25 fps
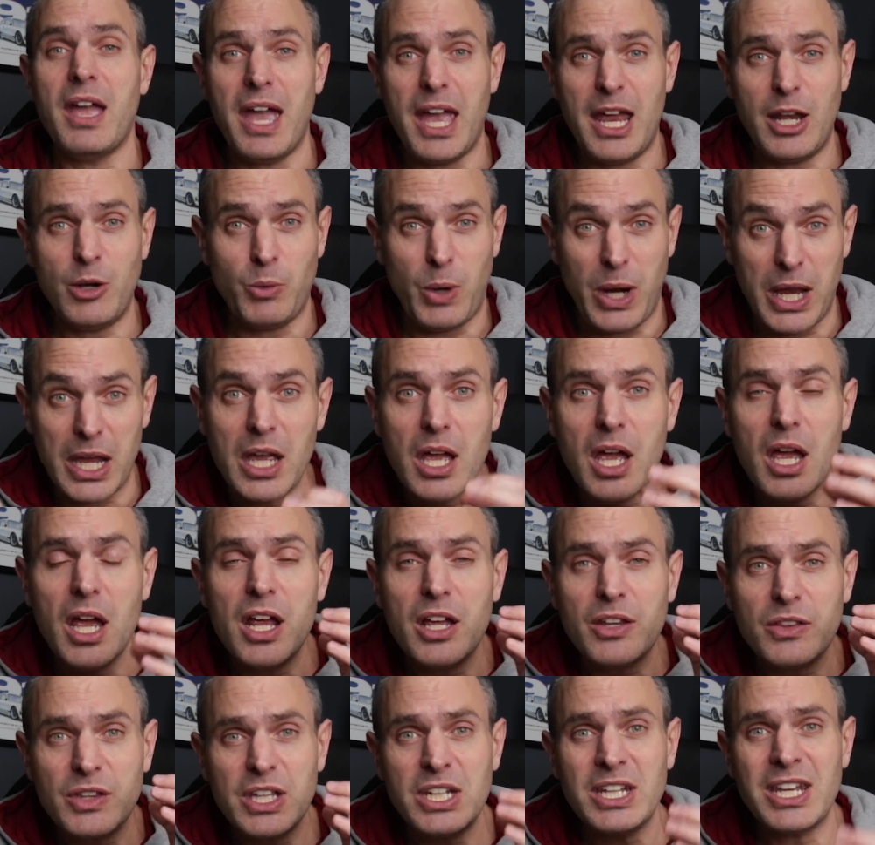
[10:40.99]
Anyway,
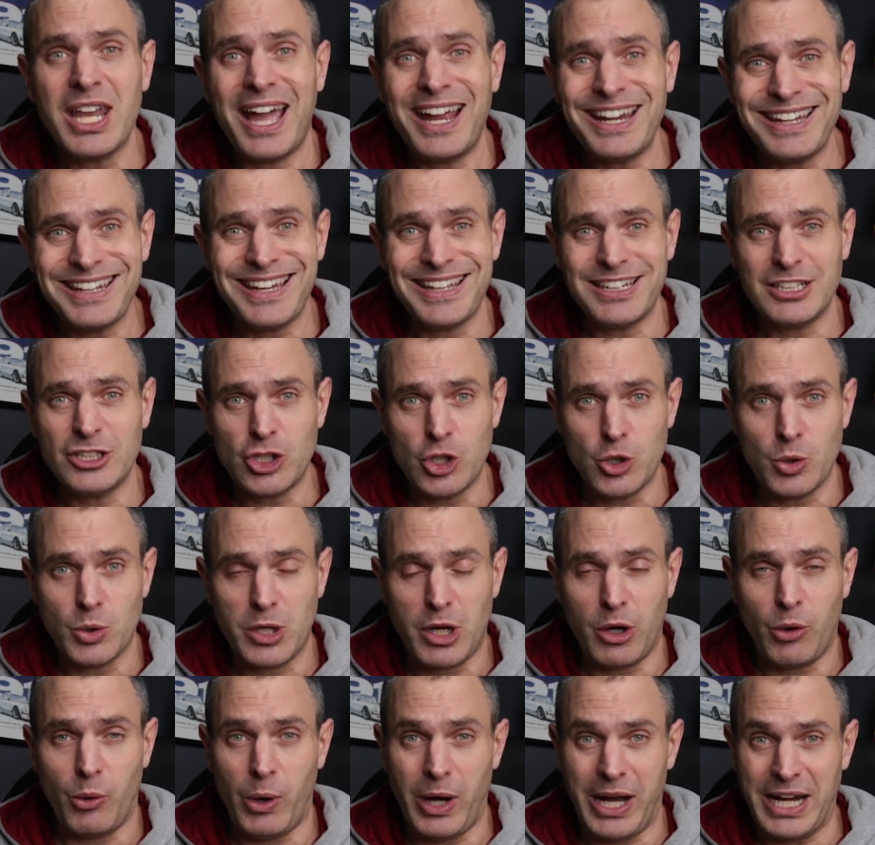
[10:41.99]
the 992
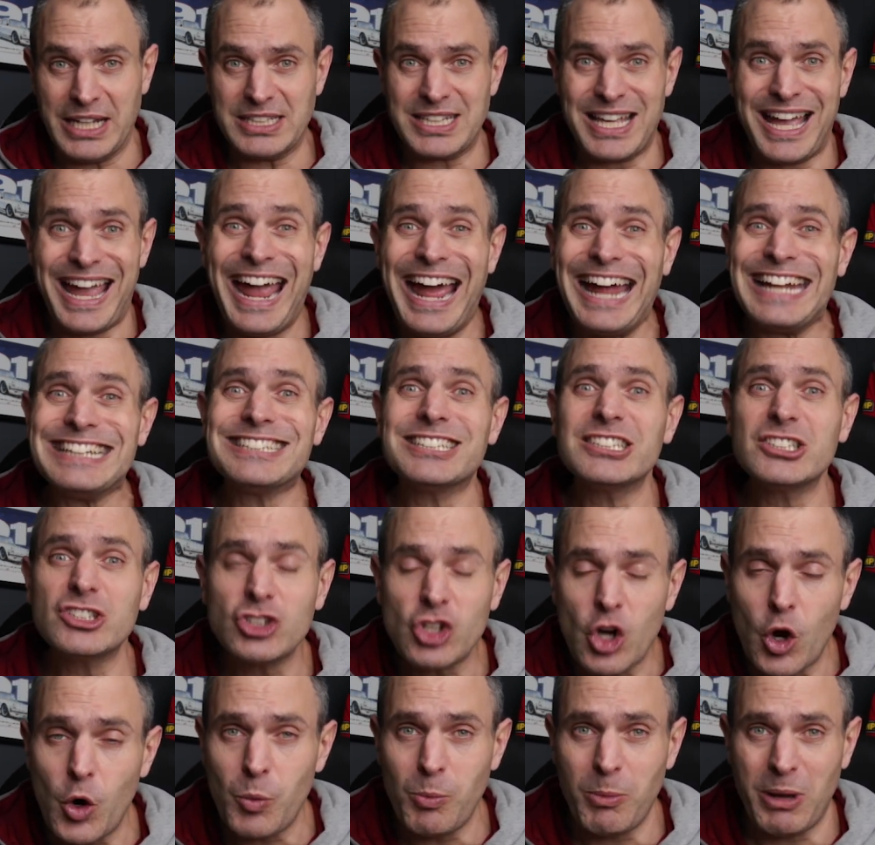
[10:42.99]
Carrera S, I had
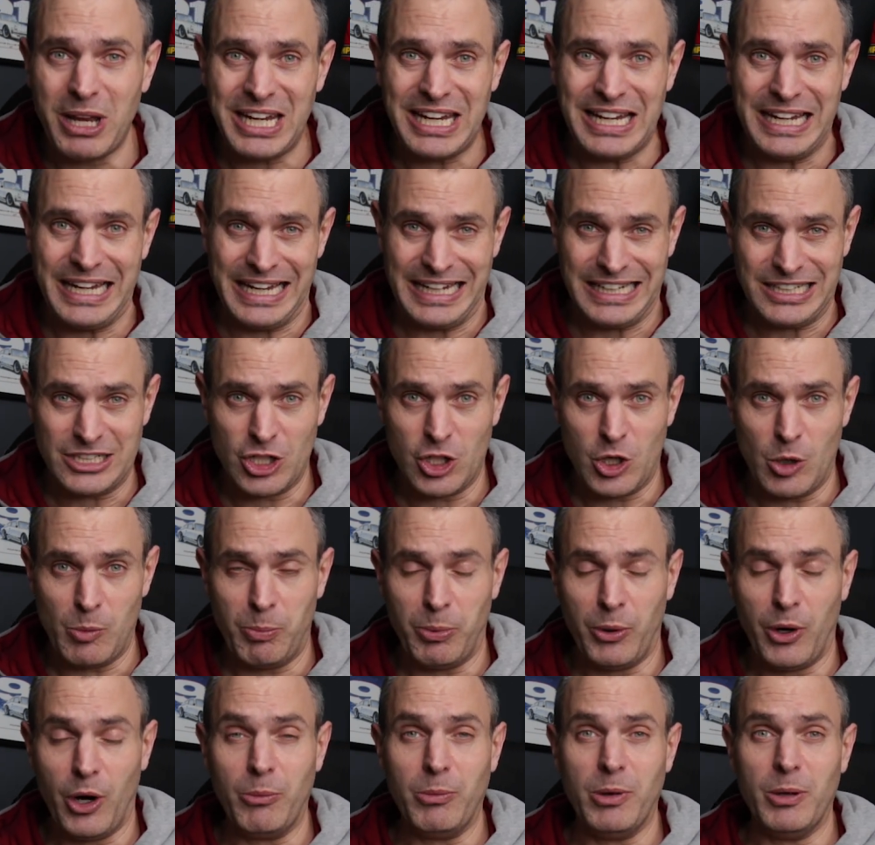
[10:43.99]
so many electrical
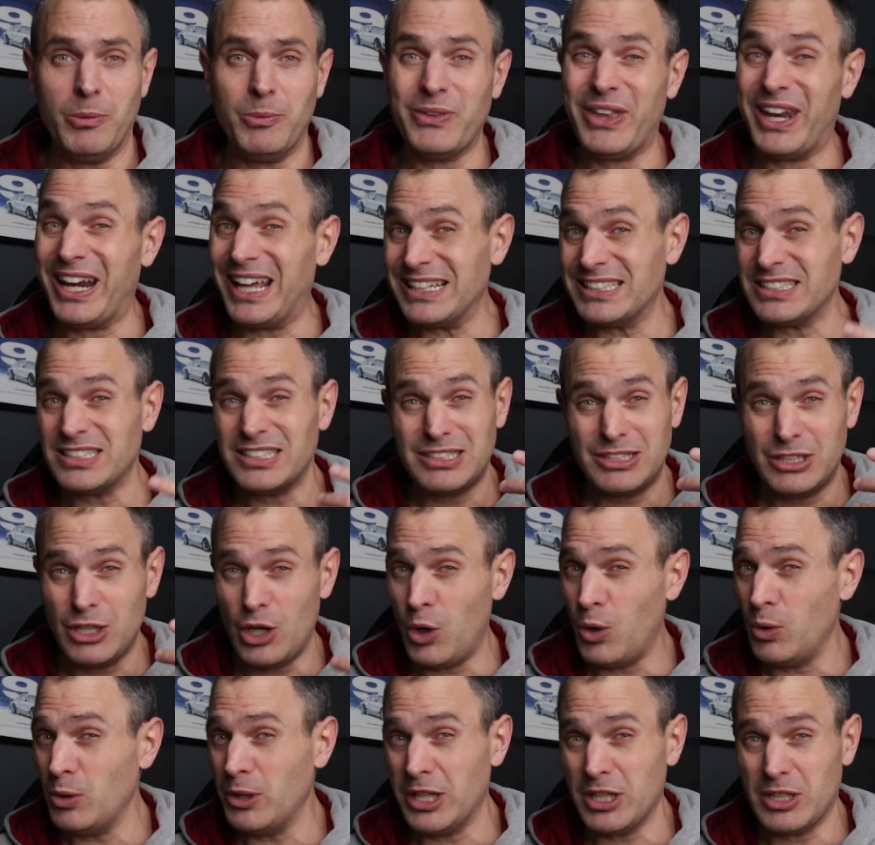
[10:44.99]
problems that I
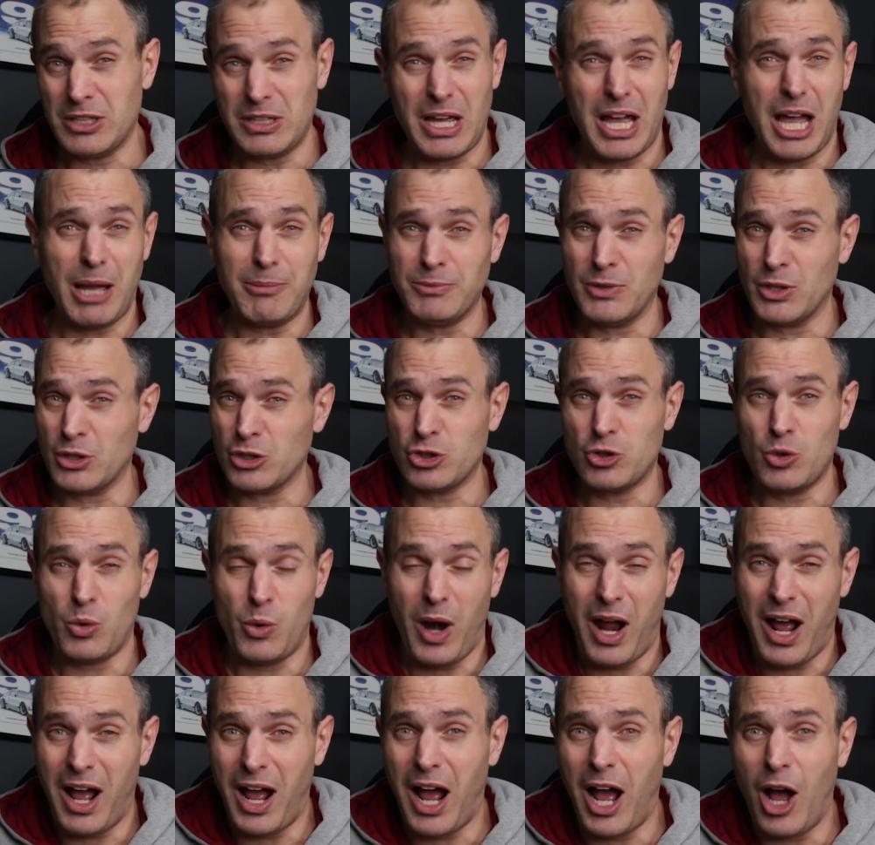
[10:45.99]
sold it, I'm not
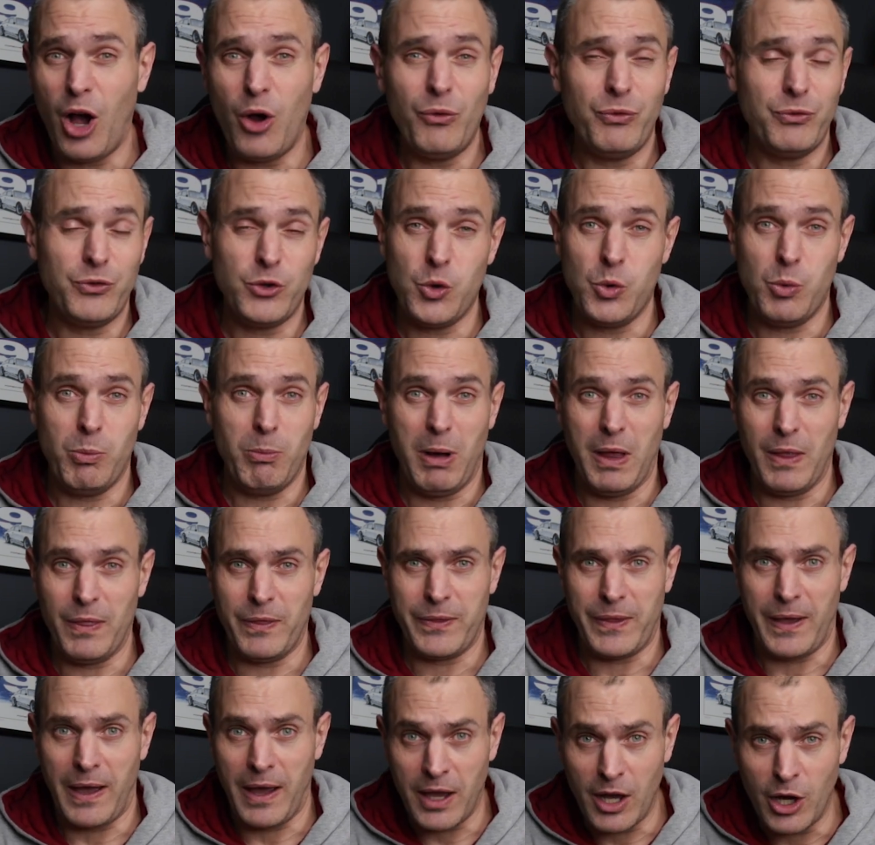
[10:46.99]
sure how few
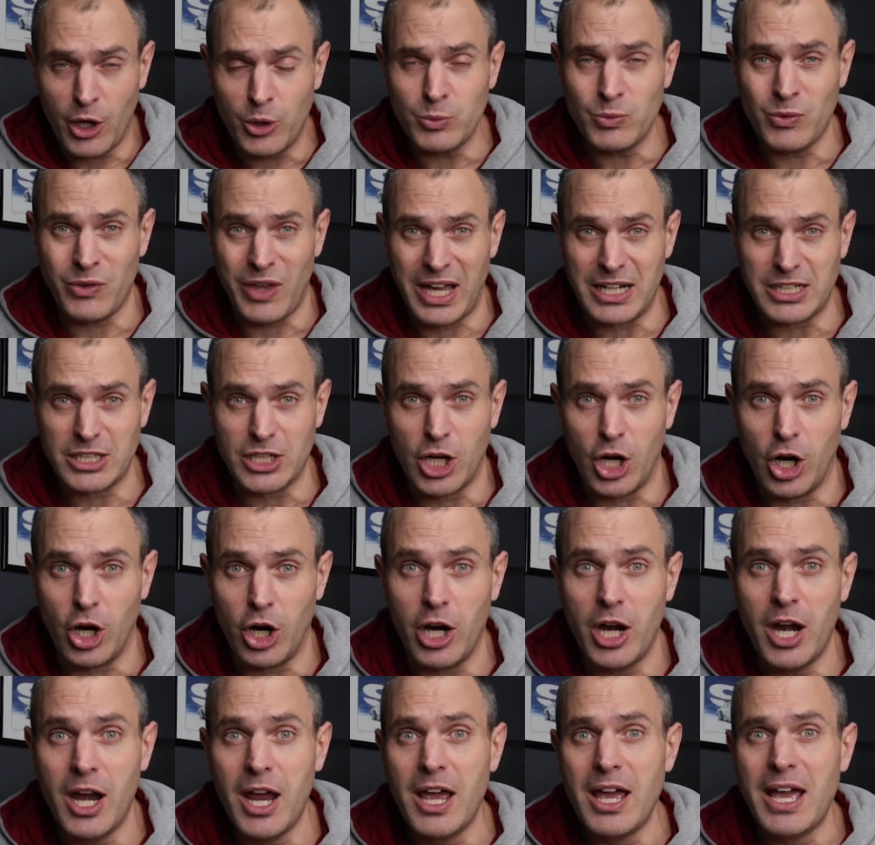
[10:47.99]
months I owned that
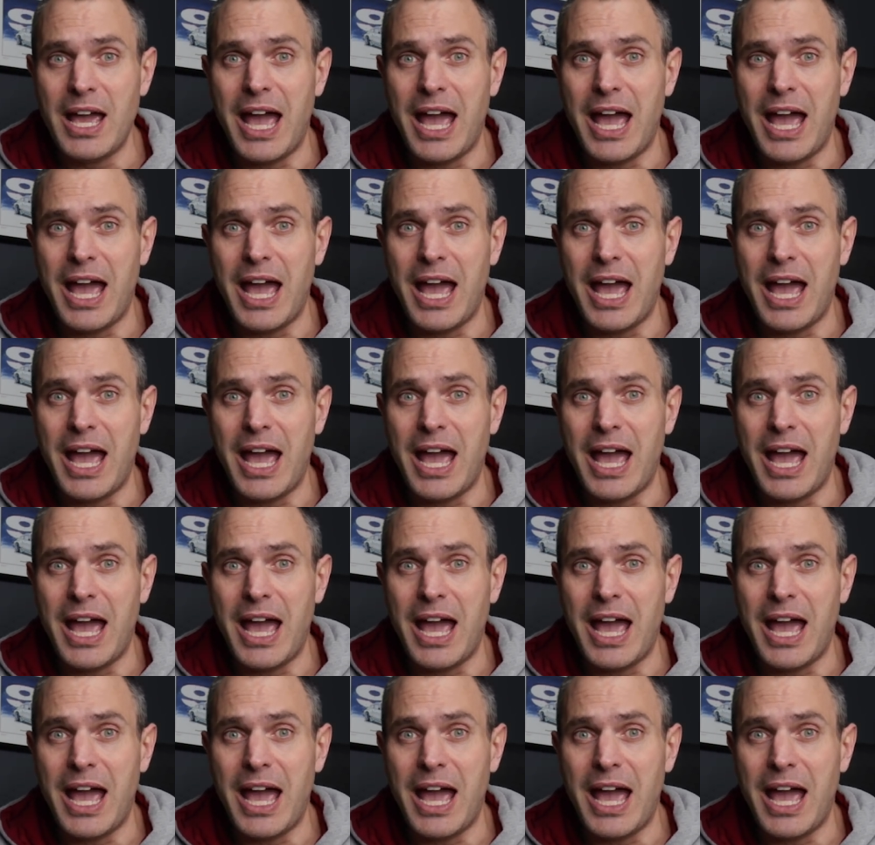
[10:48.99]
car.